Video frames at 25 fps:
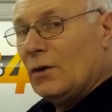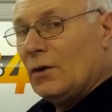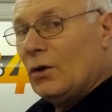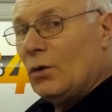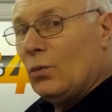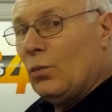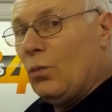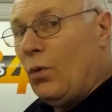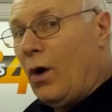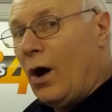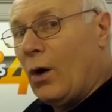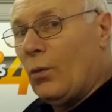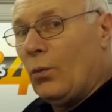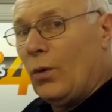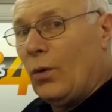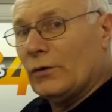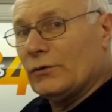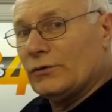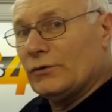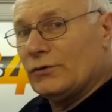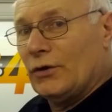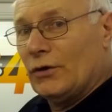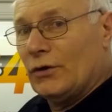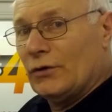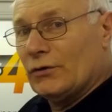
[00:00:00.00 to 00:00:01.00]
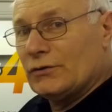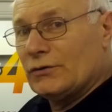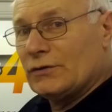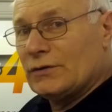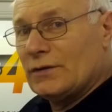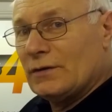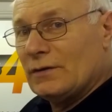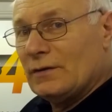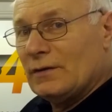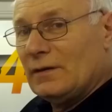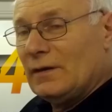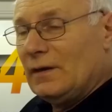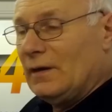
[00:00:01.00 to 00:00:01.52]
what one does
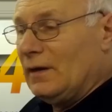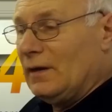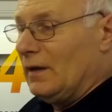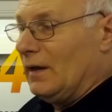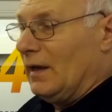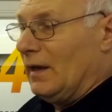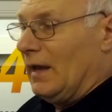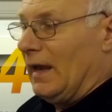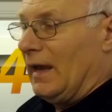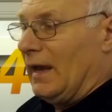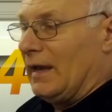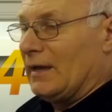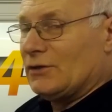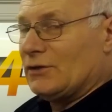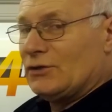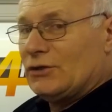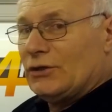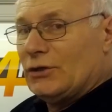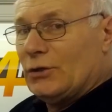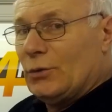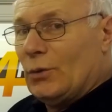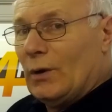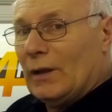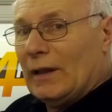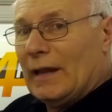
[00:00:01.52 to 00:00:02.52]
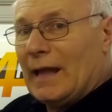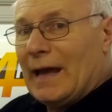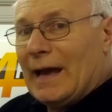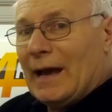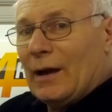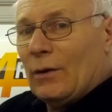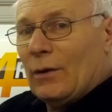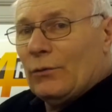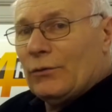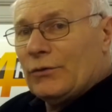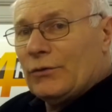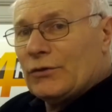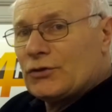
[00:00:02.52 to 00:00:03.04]
is you
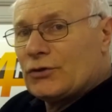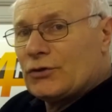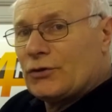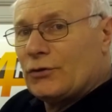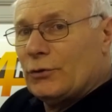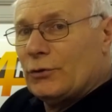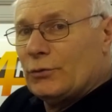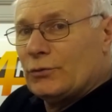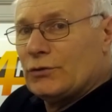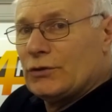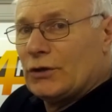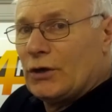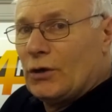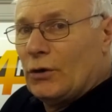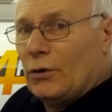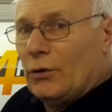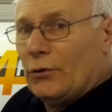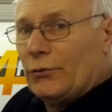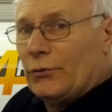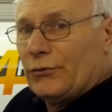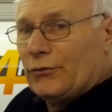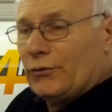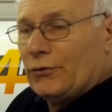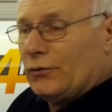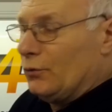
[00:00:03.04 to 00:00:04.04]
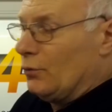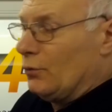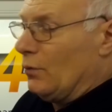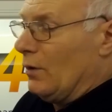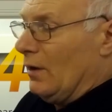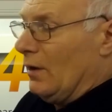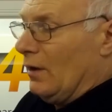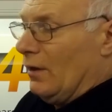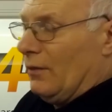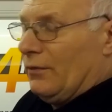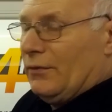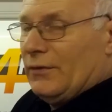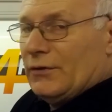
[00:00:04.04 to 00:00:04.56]
allow the screw to go through
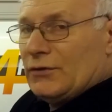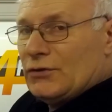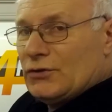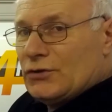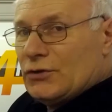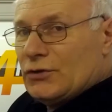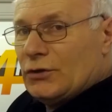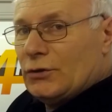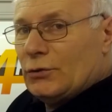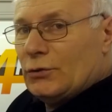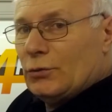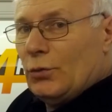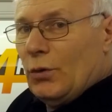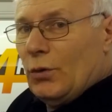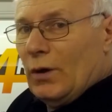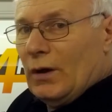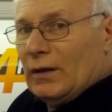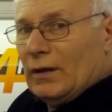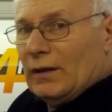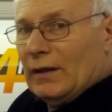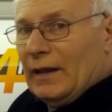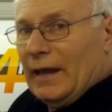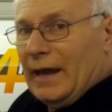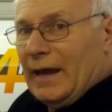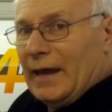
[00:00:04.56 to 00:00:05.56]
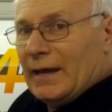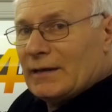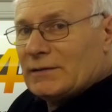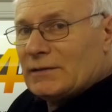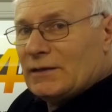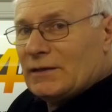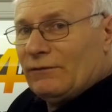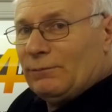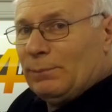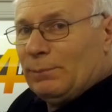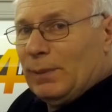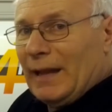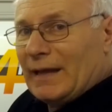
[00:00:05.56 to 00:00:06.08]
the 2 layers
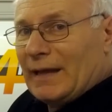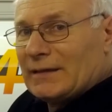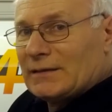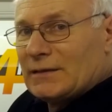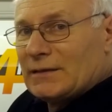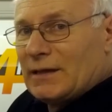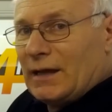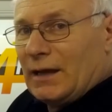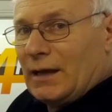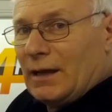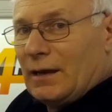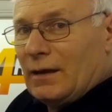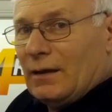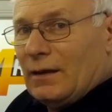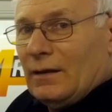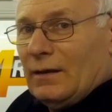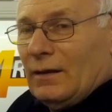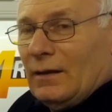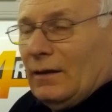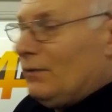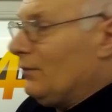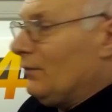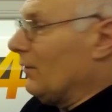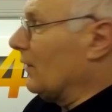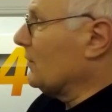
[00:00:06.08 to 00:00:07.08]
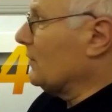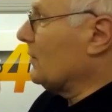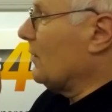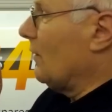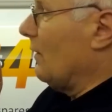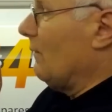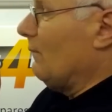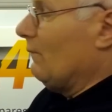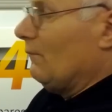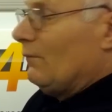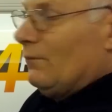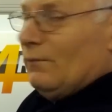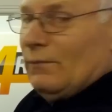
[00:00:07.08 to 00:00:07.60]
of plastic that are
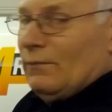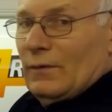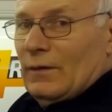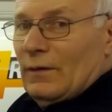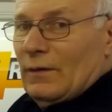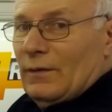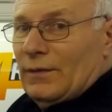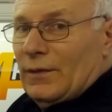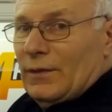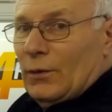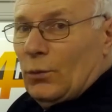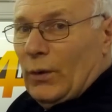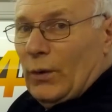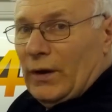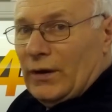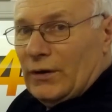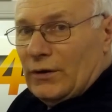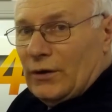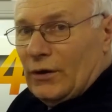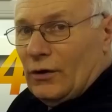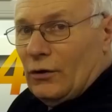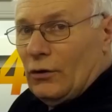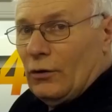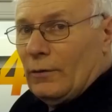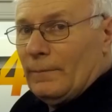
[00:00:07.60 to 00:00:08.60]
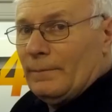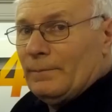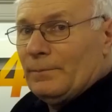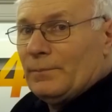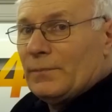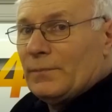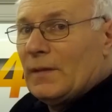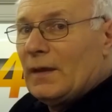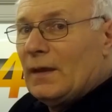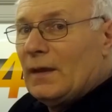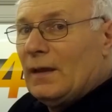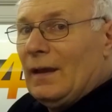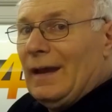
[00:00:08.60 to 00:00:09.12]
in the window,
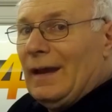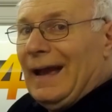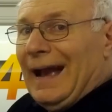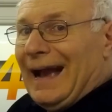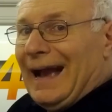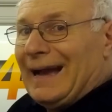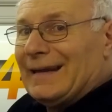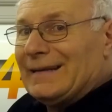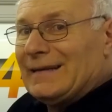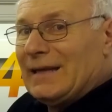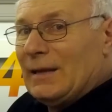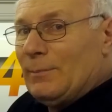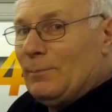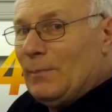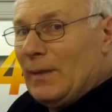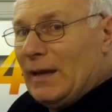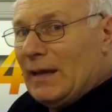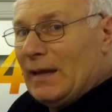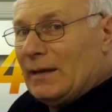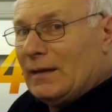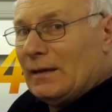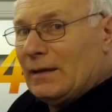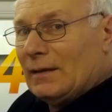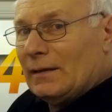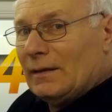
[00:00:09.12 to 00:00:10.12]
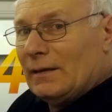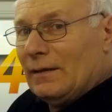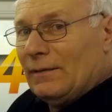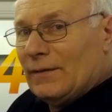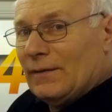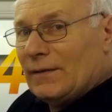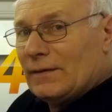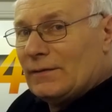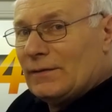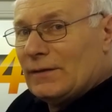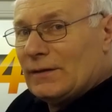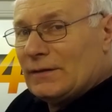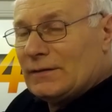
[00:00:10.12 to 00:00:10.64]
and immediately
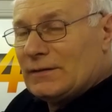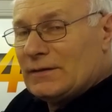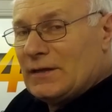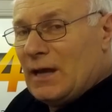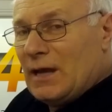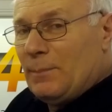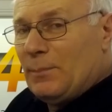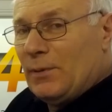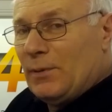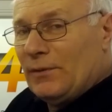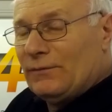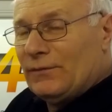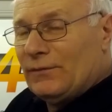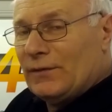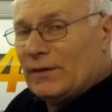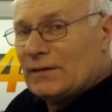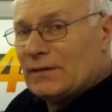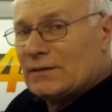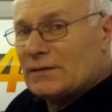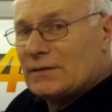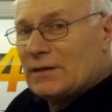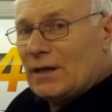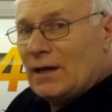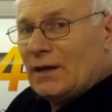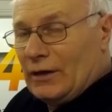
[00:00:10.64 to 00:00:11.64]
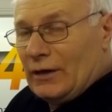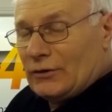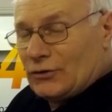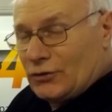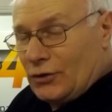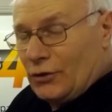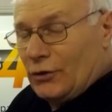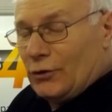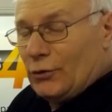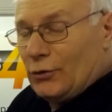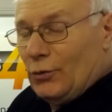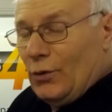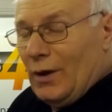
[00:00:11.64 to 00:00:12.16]
that the tip of this
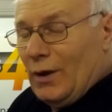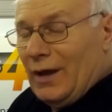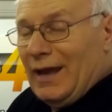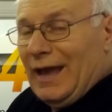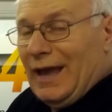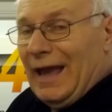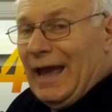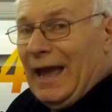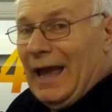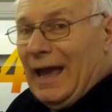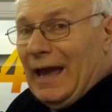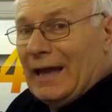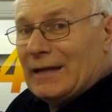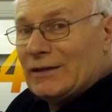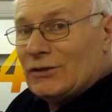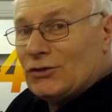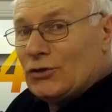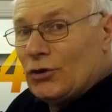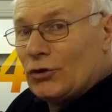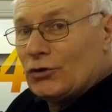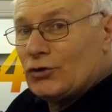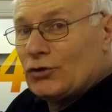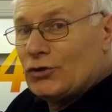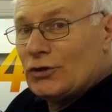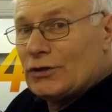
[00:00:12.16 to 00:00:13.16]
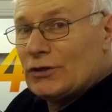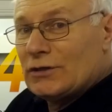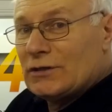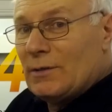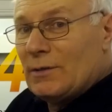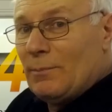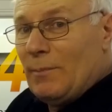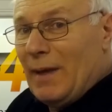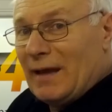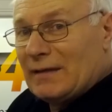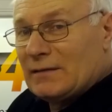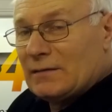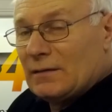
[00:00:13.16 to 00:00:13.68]
screw touches the
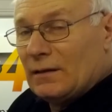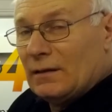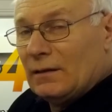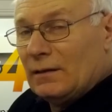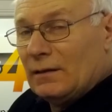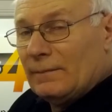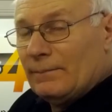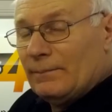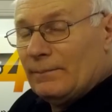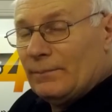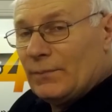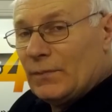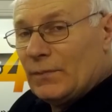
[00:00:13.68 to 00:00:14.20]
metal,